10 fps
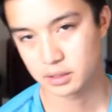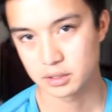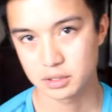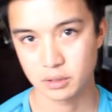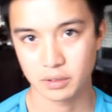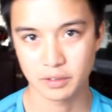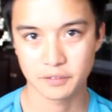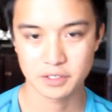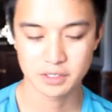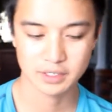So one of the
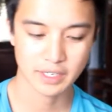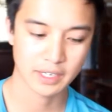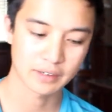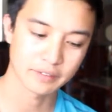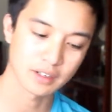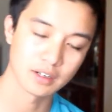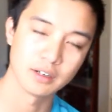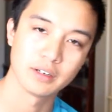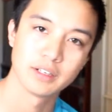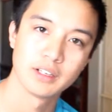first things I have
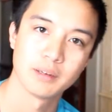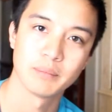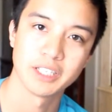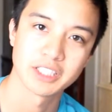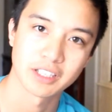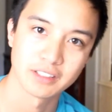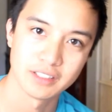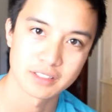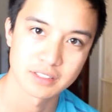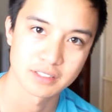on my
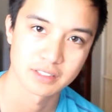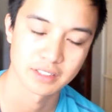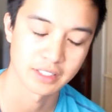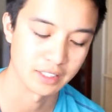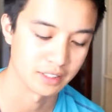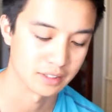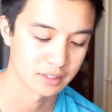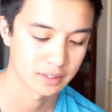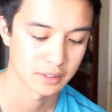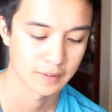checklist
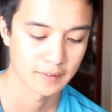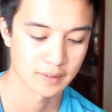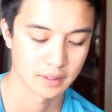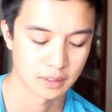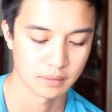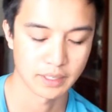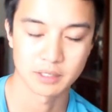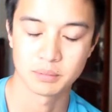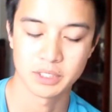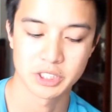is my
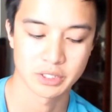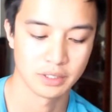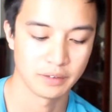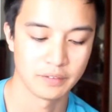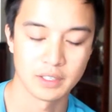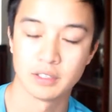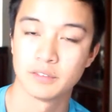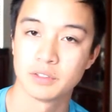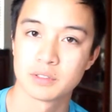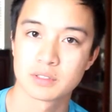completion of the
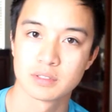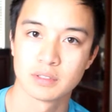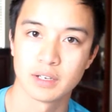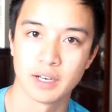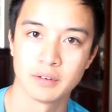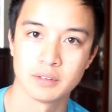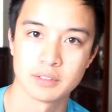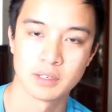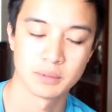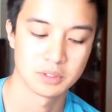interviews. I
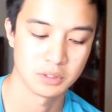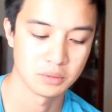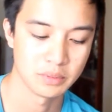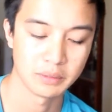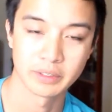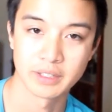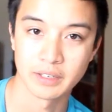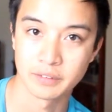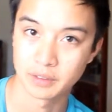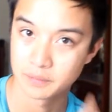was able to meet with
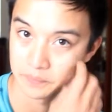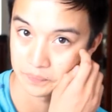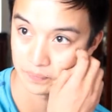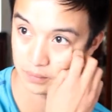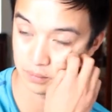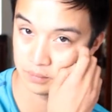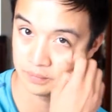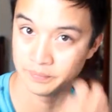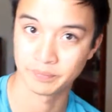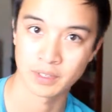David
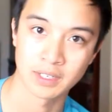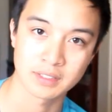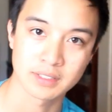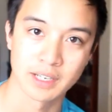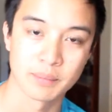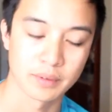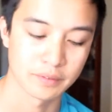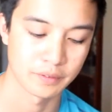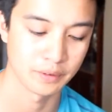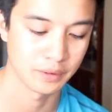on Skype
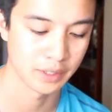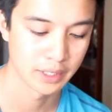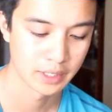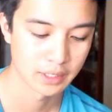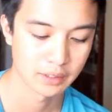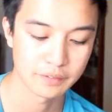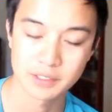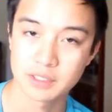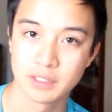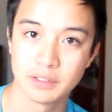for the
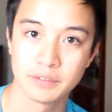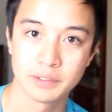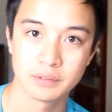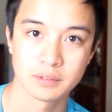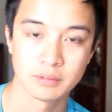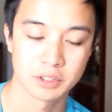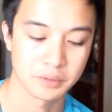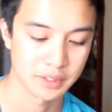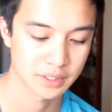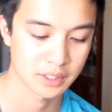first interview, in which
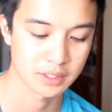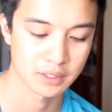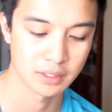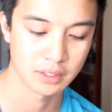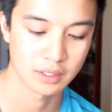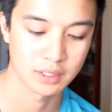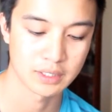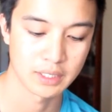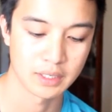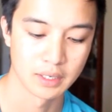we discussed the
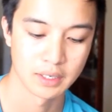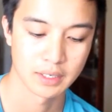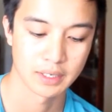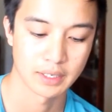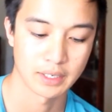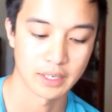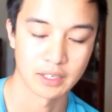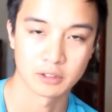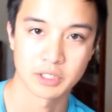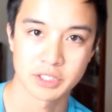content
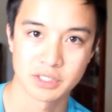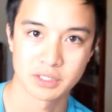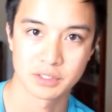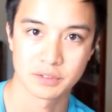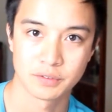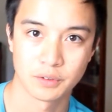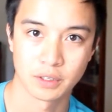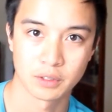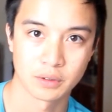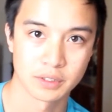and questions for
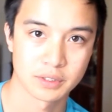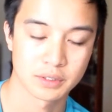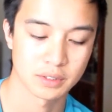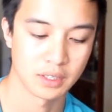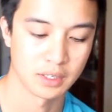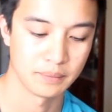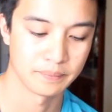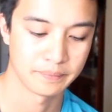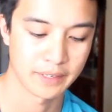the course at